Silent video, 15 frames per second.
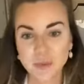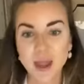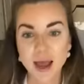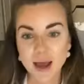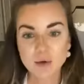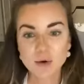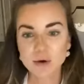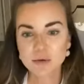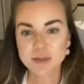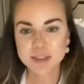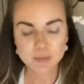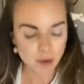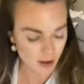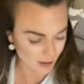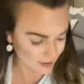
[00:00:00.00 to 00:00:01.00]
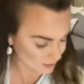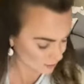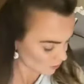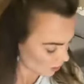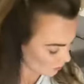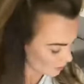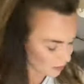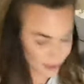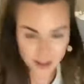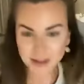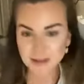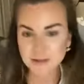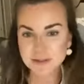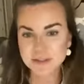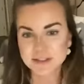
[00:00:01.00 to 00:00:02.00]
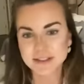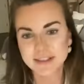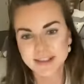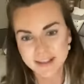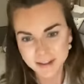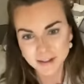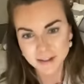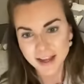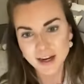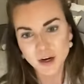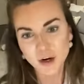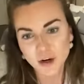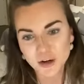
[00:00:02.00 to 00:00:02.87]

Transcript: I will respond to all the things later.